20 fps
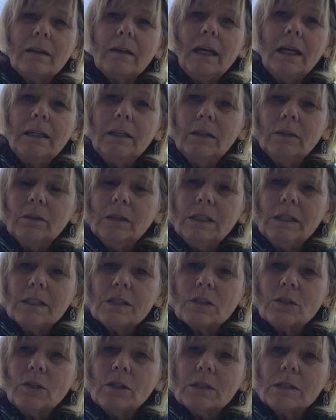I know Liz
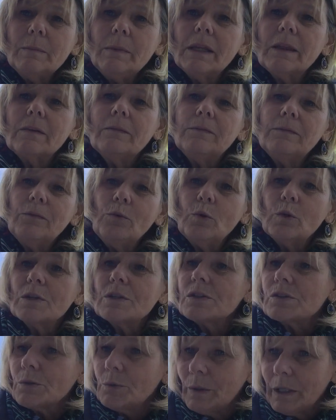talked about the 4
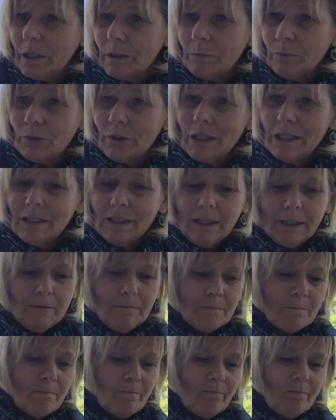square breathing,